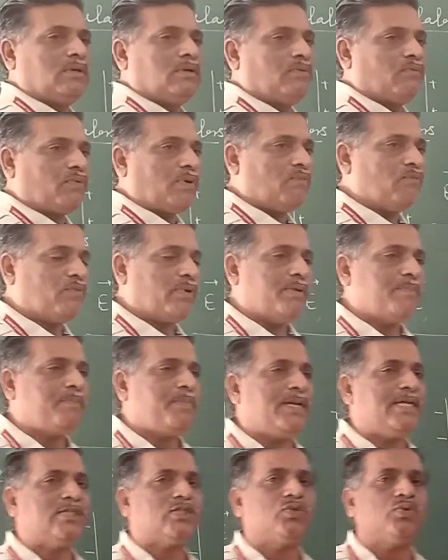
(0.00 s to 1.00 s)
from one
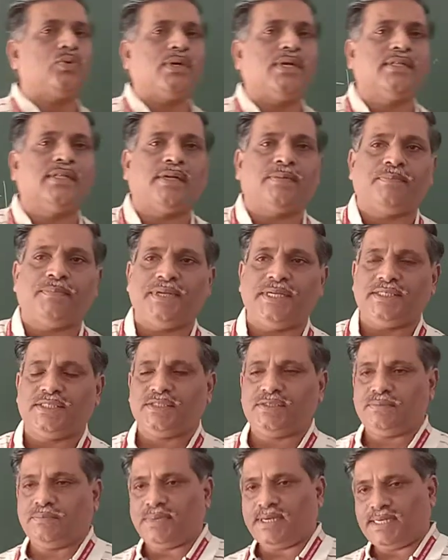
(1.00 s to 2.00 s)
place to another
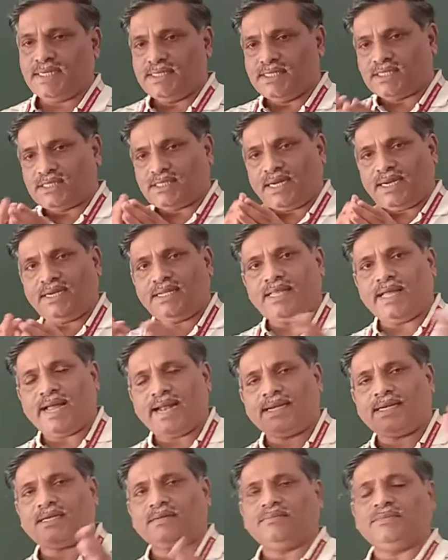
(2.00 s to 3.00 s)
place, but inside the
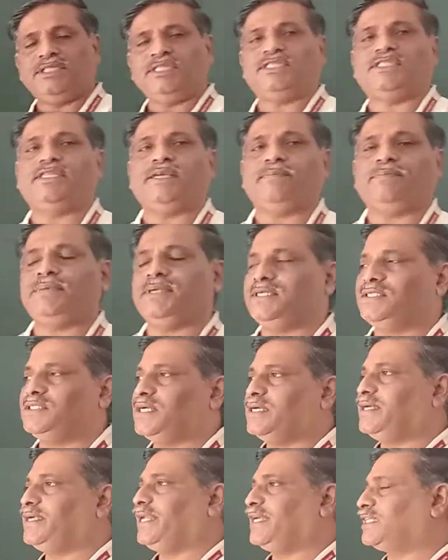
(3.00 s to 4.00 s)
atom this
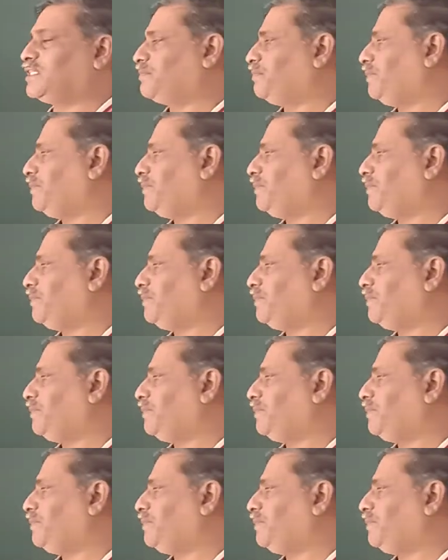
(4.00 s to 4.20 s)
separation takes